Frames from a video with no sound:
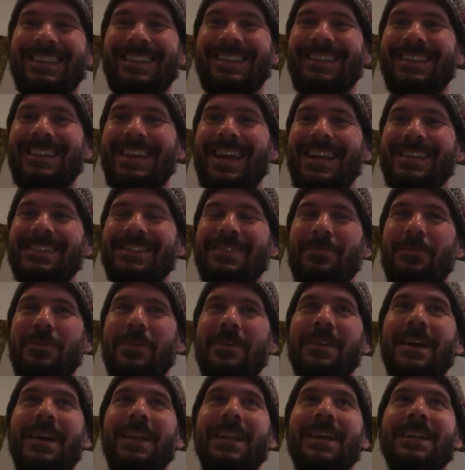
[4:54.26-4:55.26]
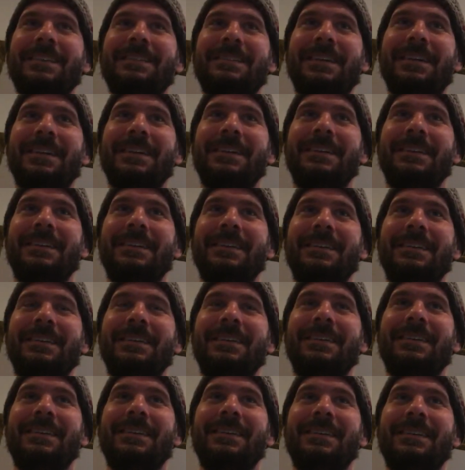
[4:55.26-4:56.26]
That's the one. Alexa,
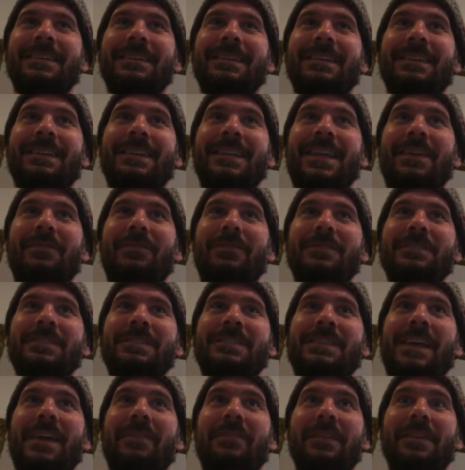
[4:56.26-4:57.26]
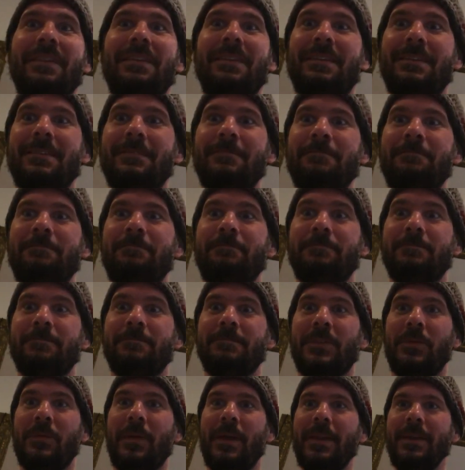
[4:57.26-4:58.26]
level 7.
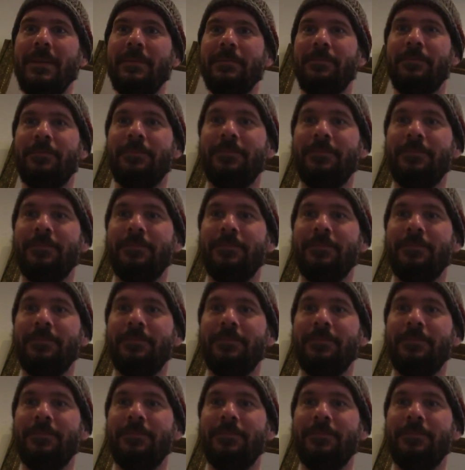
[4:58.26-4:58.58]
You ready?